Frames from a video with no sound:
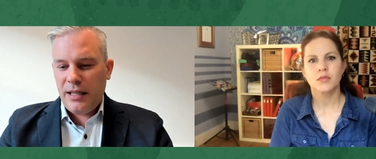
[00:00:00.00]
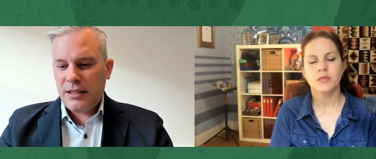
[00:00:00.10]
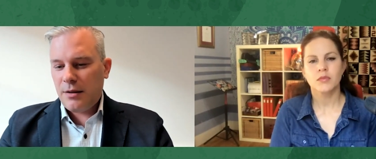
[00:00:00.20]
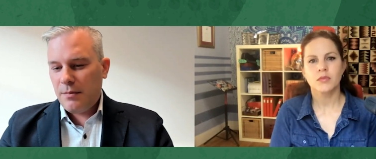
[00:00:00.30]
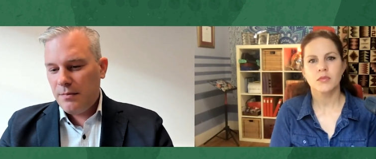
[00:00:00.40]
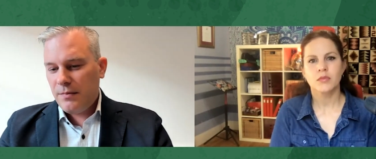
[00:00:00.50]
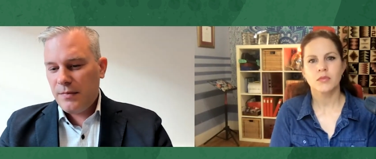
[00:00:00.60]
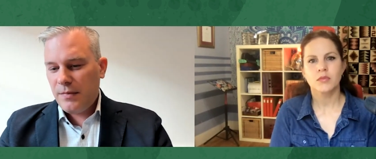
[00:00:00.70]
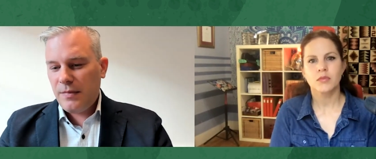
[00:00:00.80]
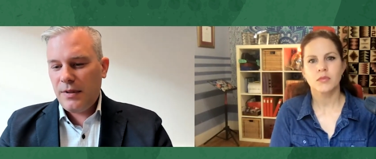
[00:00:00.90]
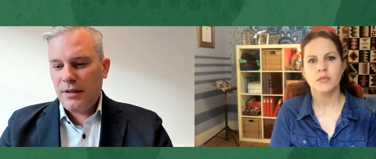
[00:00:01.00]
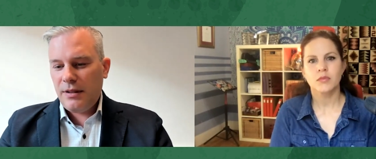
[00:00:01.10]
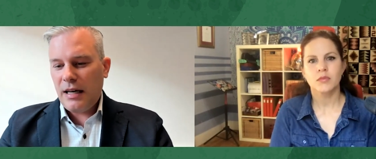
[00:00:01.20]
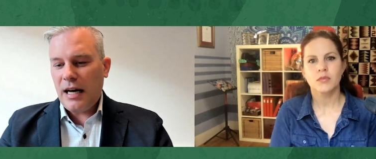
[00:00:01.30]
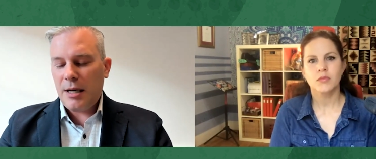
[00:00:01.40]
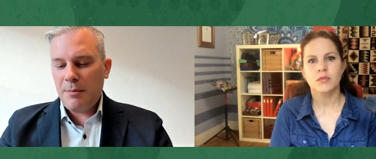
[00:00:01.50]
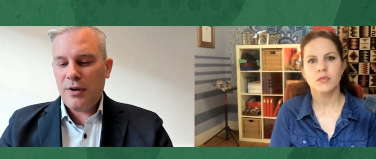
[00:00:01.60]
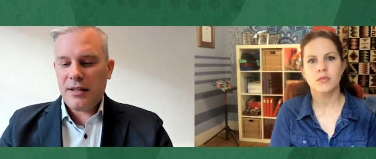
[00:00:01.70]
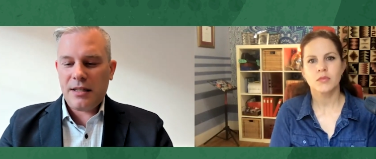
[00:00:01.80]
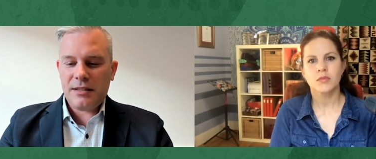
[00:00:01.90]
Speaker 1: eat some
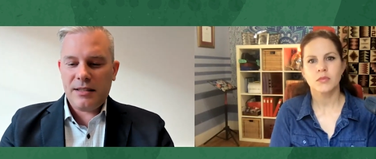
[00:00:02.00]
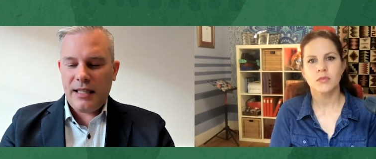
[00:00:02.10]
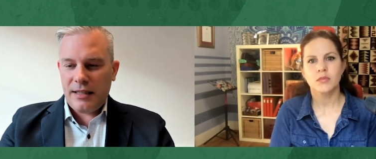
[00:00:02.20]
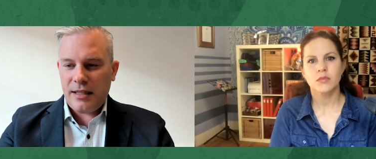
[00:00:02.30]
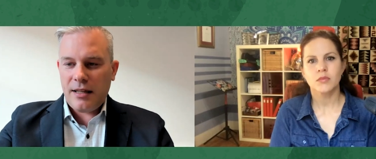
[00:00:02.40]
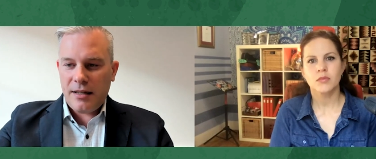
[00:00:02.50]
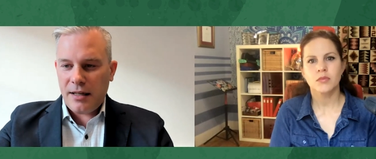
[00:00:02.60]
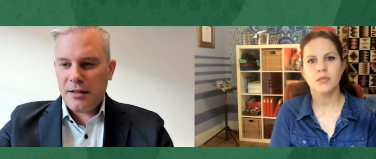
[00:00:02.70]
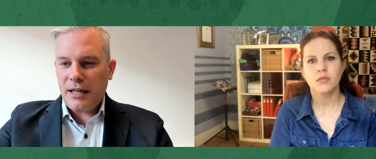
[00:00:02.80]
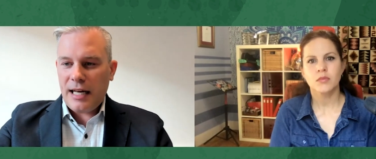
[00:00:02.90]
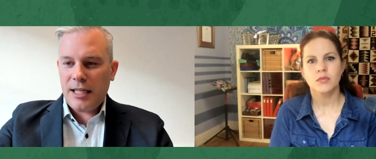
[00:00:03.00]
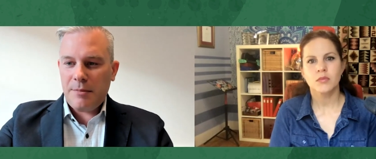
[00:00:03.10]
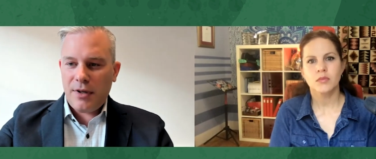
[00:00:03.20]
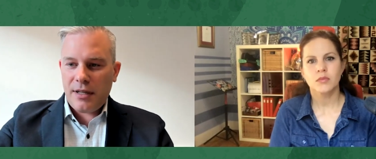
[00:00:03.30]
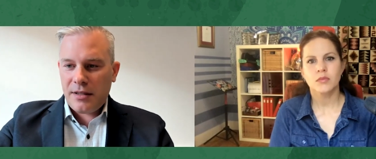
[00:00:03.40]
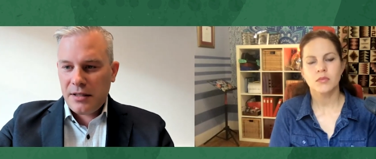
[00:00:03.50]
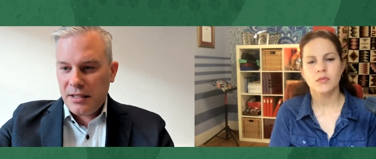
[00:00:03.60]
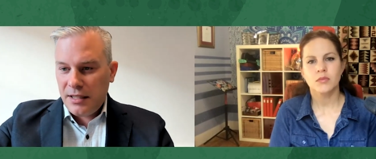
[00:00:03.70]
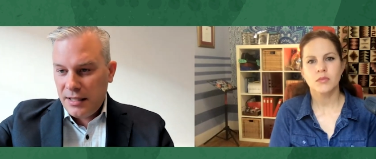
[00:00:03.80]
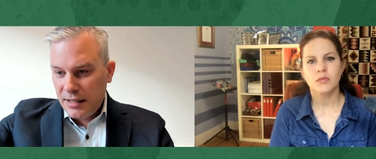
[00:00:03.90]
animal that has eaten another animal that
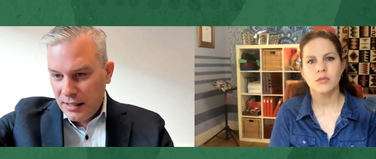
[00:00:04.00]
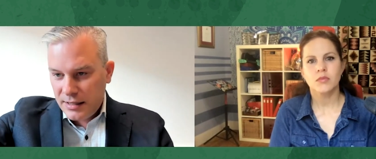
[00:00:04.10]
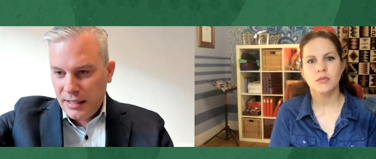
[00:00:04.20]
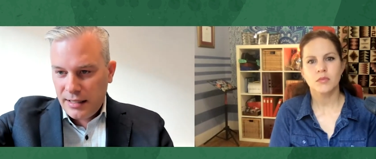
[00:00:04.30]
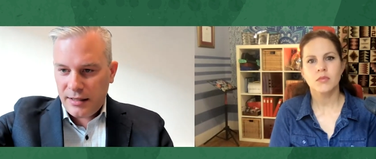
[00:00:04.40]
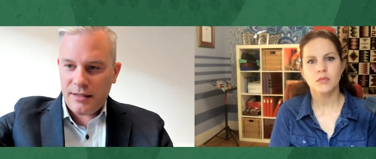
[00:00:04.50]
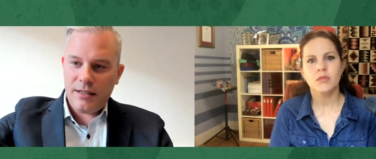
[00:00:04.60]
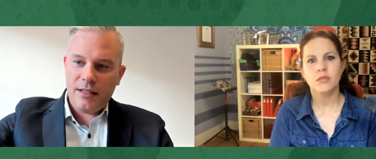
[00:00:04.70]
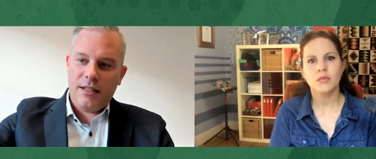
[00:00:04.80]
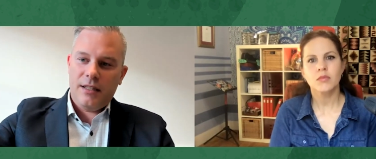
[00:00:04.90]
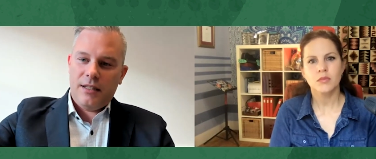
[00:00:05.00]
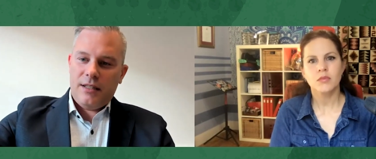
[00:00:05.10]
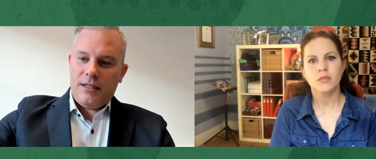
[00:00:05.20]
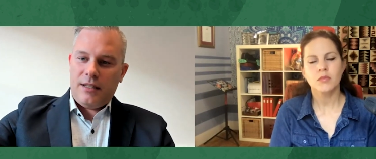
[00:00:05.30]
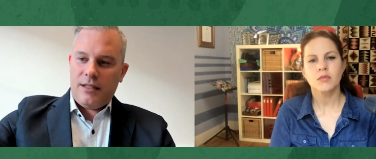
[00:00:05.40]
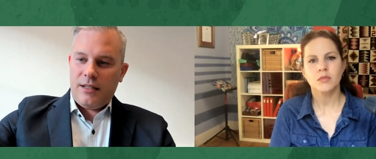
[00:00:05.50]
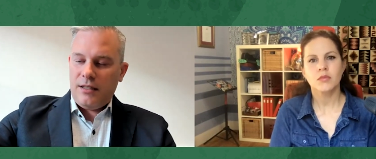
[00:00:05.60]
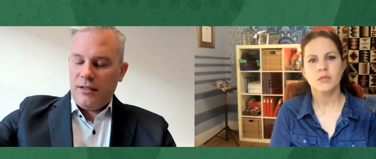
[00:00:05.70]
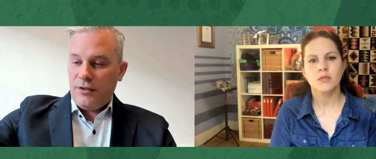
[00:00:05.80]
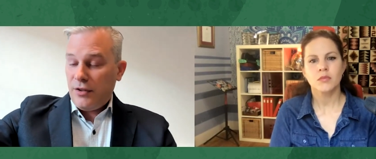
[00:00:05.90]
has eaten
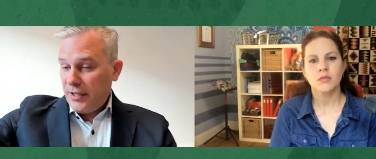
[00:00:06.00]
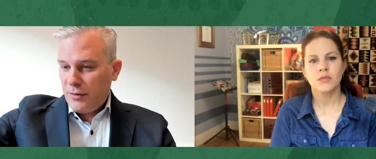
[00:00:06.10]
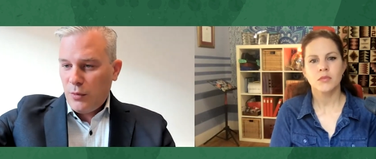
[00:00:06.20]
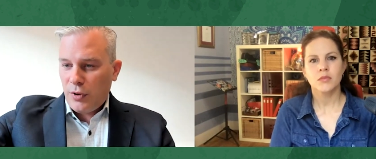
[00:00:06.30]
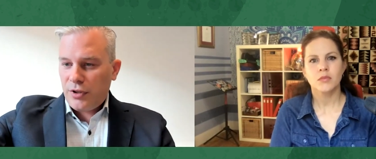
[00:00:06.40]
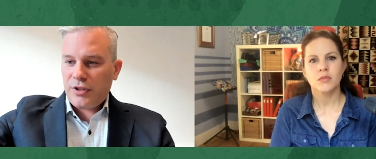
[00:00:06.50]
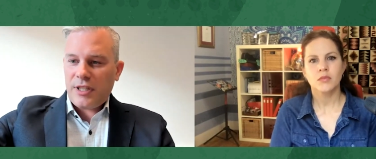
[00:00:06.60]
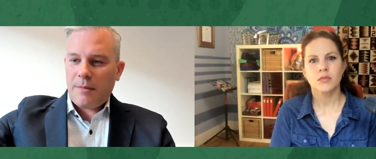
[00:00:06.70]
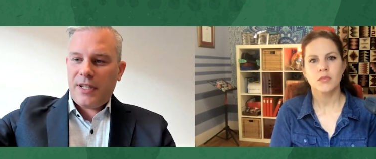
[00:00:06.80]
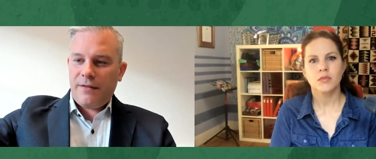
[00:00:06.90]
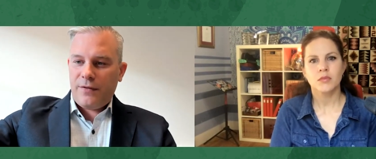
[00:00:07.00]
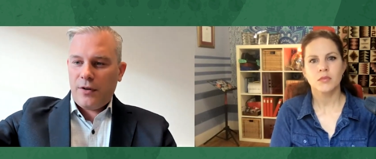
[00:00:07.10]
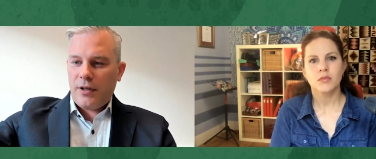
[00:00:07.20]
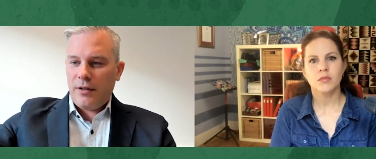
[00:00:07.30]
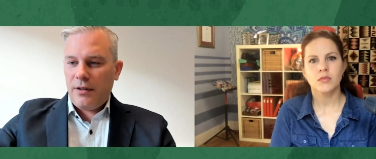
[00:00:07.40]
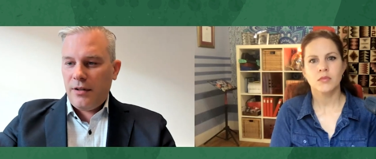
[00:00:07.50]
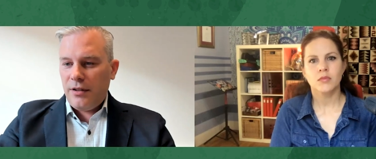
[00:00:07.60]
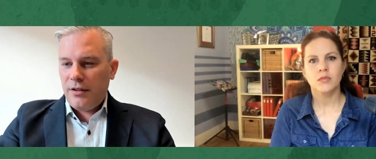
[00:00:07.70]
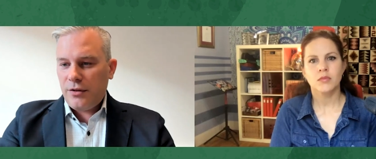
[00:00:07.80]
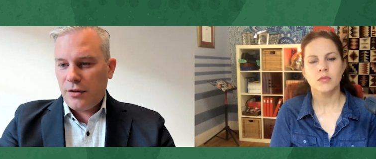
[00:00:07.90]
uh, drink water or something for a
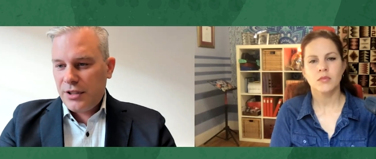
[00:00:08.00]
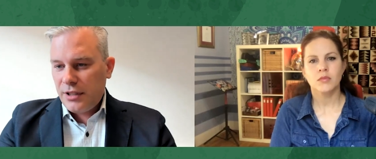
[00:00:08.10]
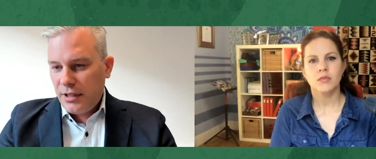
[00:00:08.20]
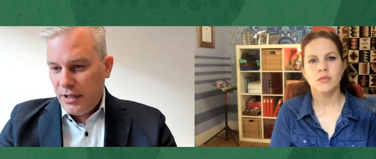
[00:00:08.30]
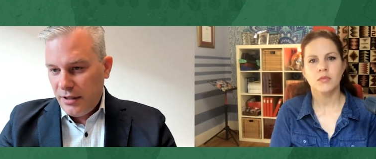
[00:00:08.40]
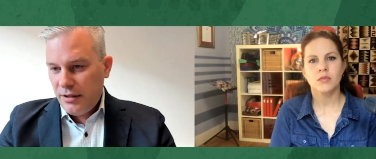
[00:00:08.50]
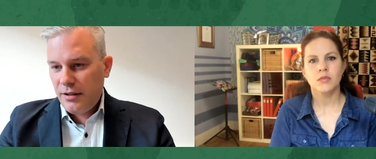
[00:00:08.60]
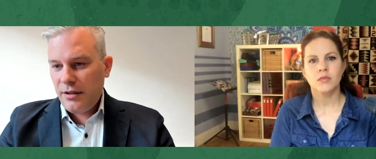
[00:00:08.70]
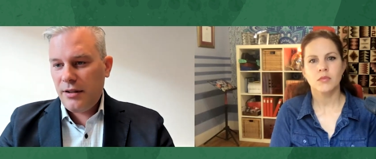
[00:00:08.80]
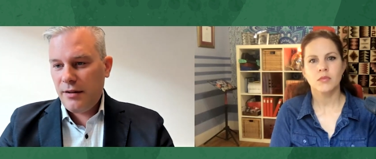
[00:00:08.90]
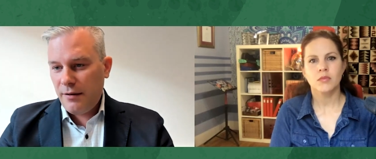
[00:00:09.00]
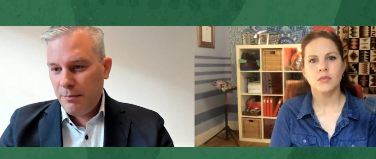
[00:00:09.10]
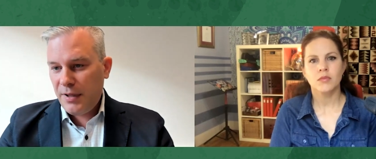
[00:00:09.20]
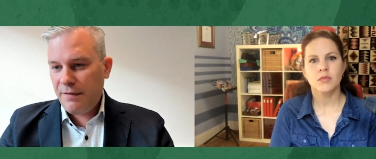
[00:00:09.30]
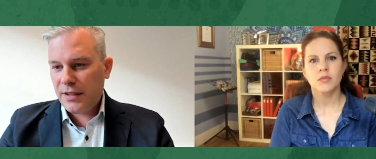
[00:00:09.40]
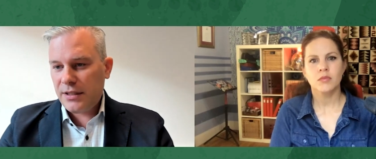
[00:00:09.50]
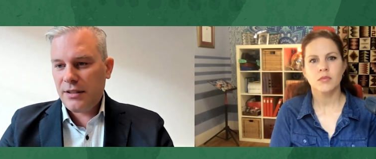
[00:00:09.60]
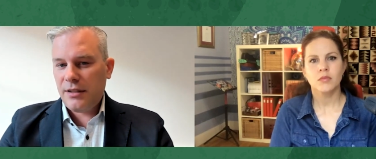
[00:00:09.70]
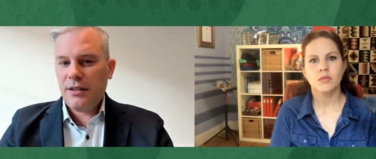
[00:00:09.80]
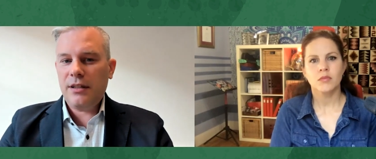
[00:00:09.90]
toxic uh,
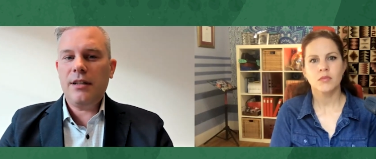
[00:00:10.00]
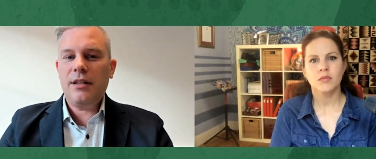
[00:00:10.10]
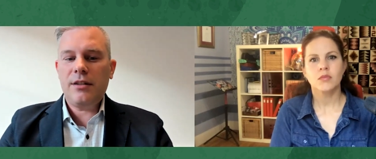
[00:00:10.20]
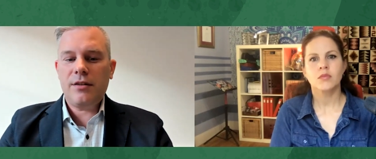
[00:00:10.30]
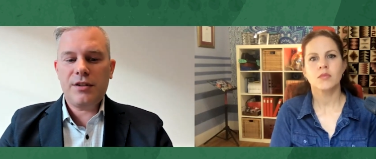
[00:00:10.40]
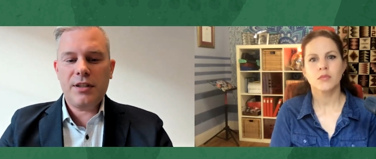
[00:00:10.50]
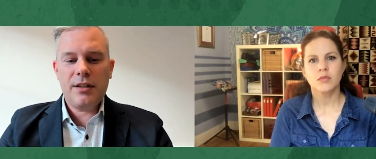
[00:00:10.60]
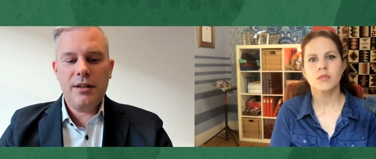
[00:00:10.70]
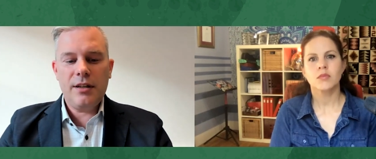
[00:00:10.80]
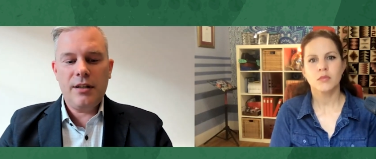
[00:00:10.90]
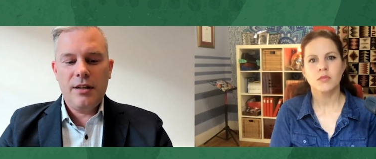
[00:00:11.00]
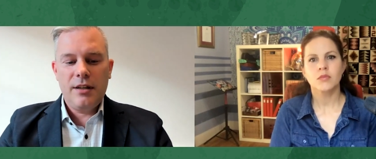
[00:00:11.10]
PFAS uh, toxic uh,